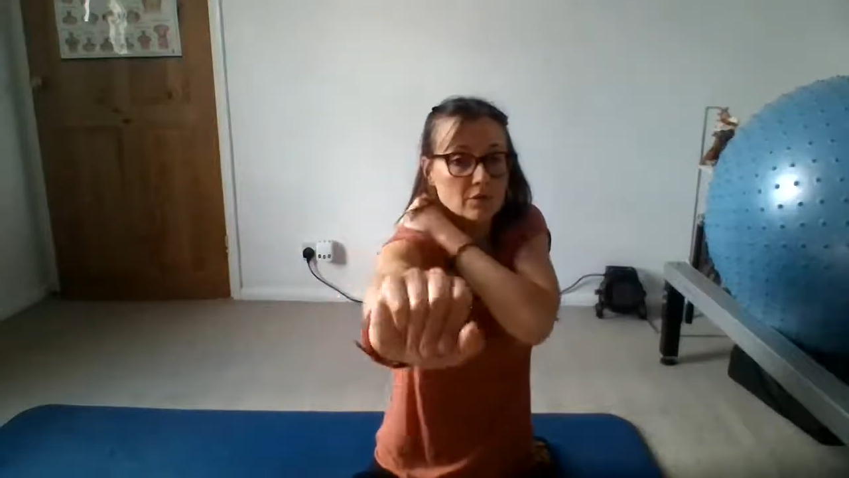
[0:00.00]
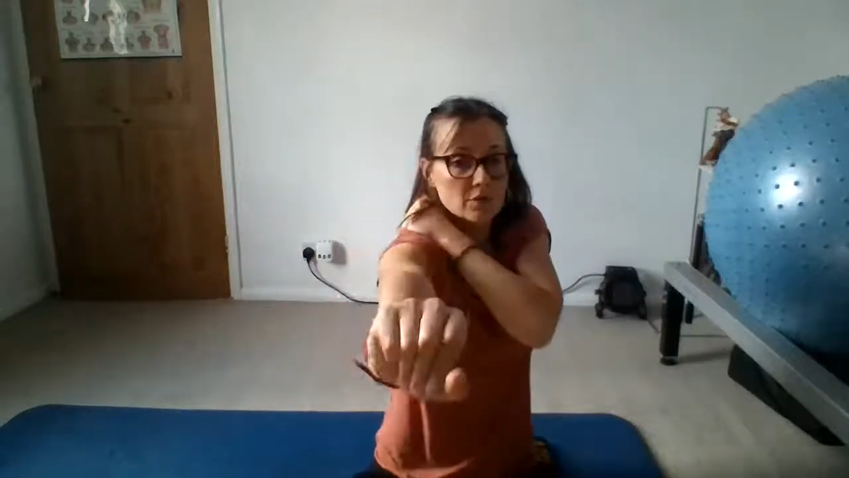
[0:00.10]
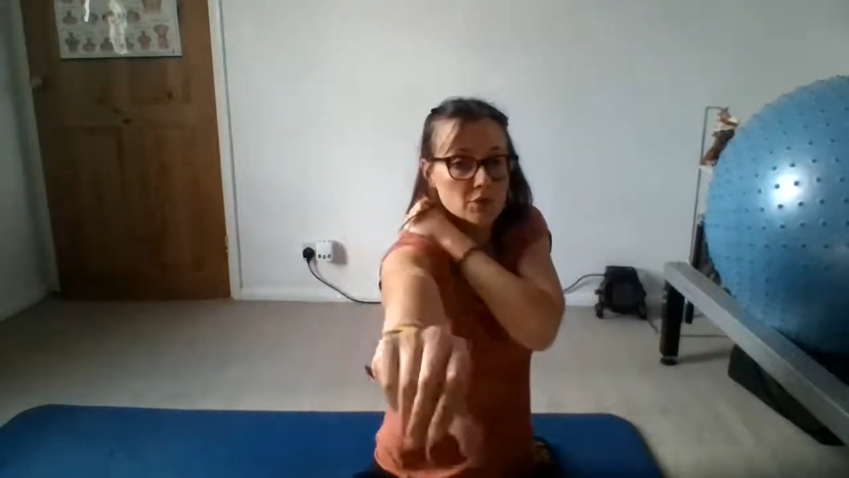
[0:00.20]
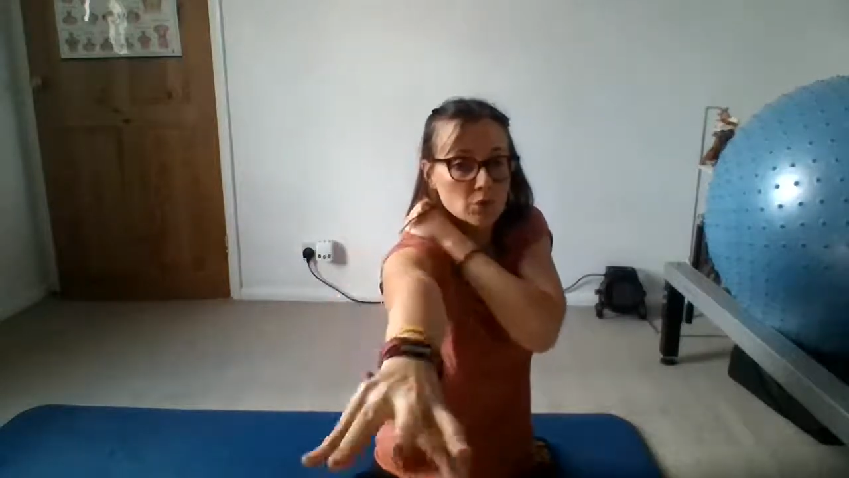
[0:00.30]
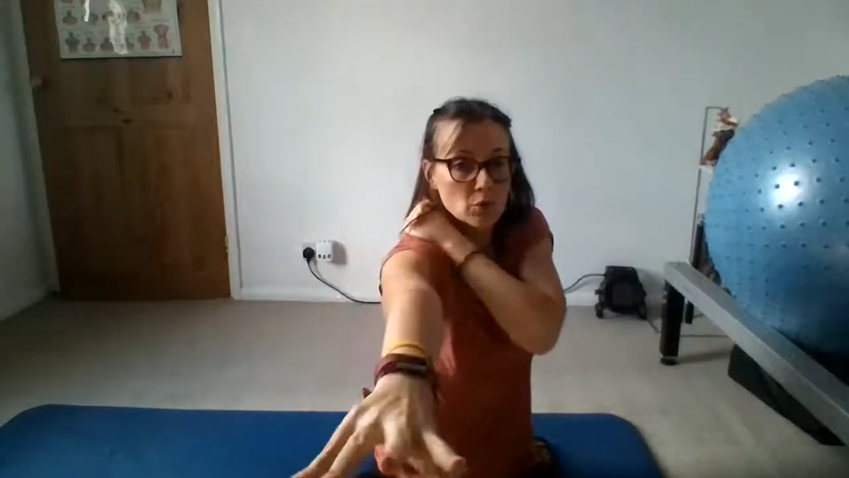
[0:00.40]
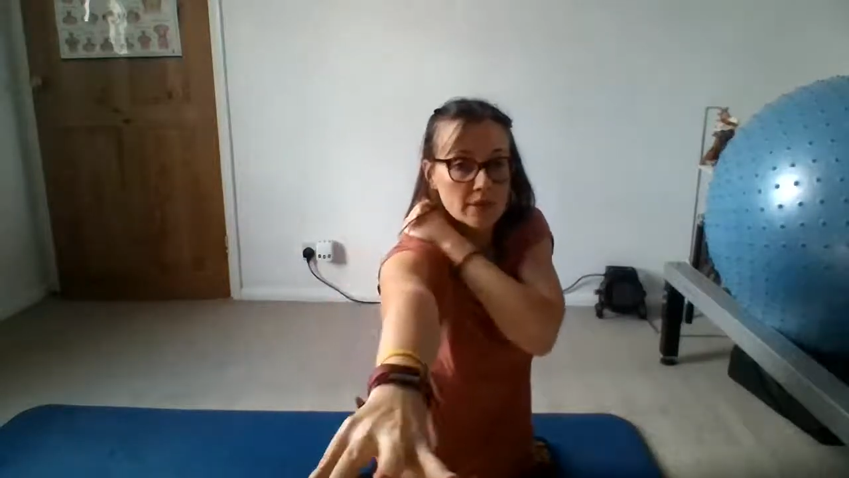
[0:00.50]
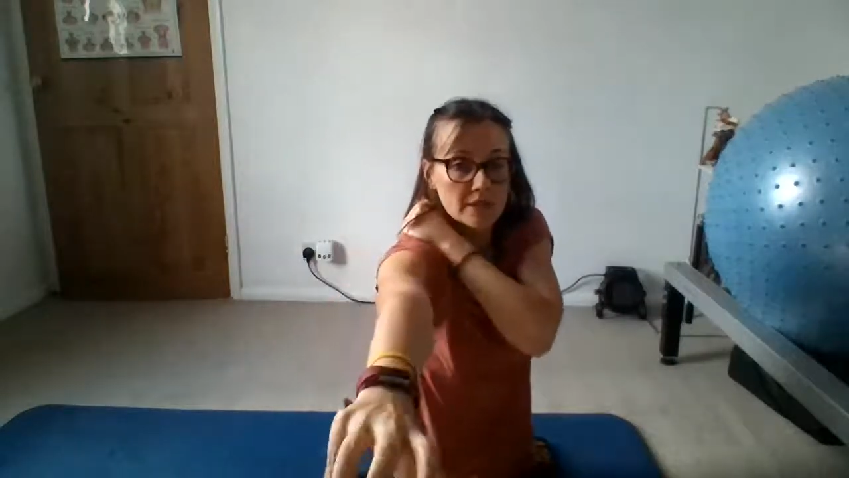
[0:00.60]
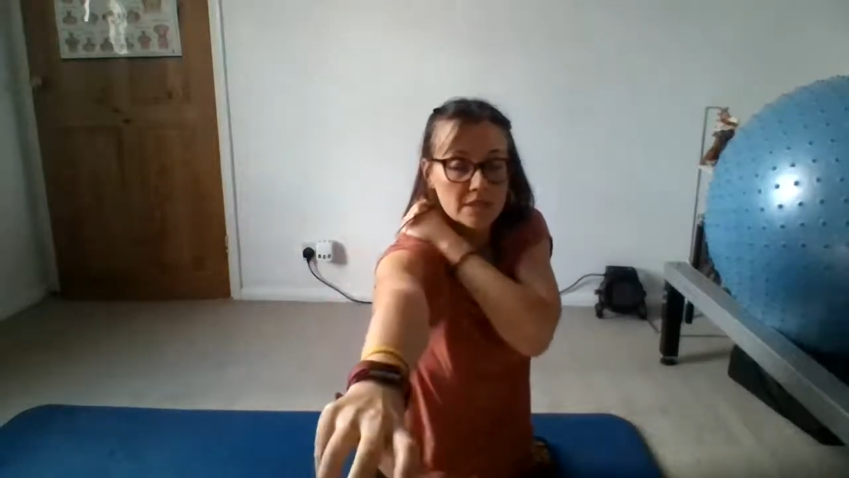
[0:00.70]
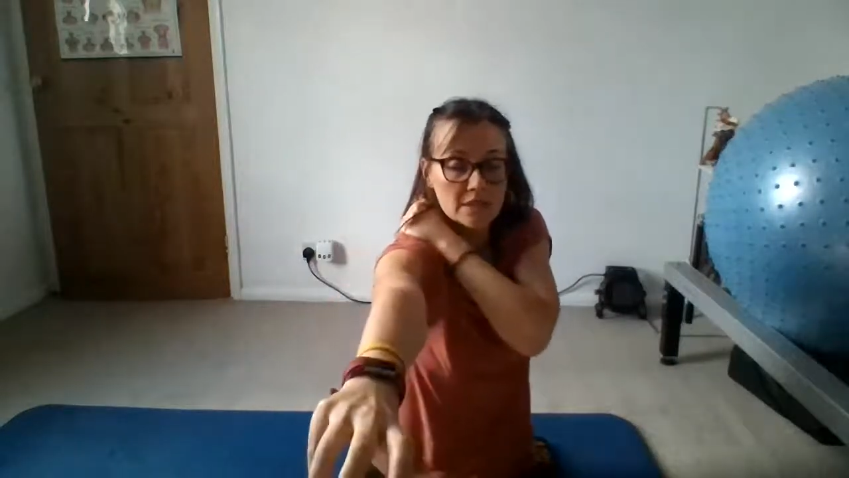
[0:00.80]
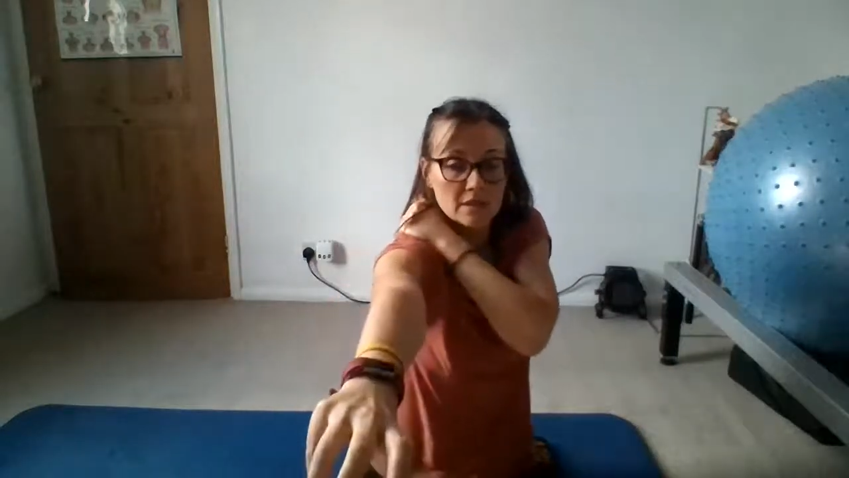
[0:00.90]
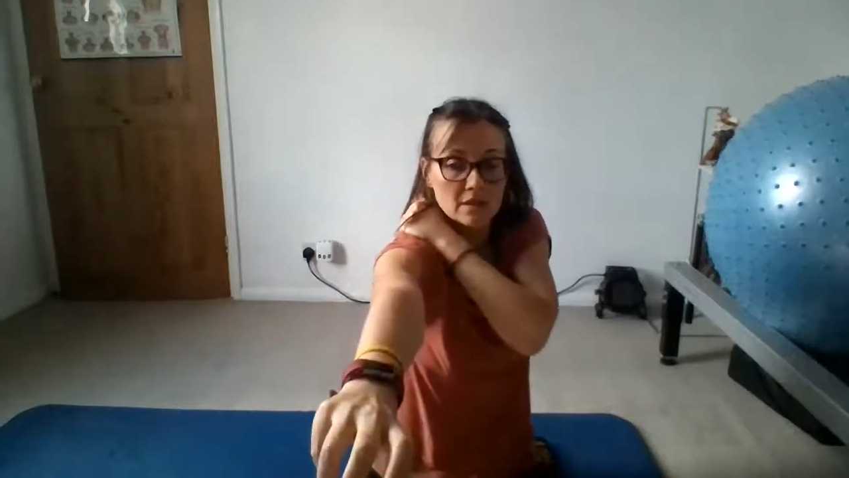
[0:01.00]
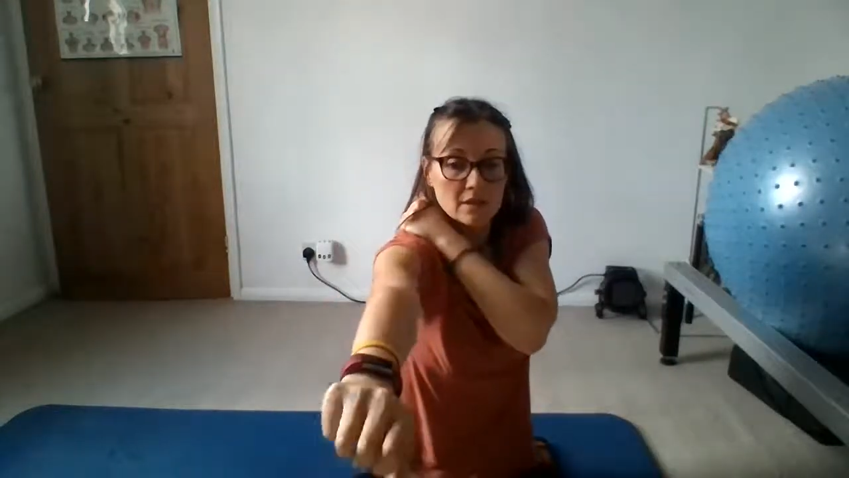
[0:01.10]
Squeeze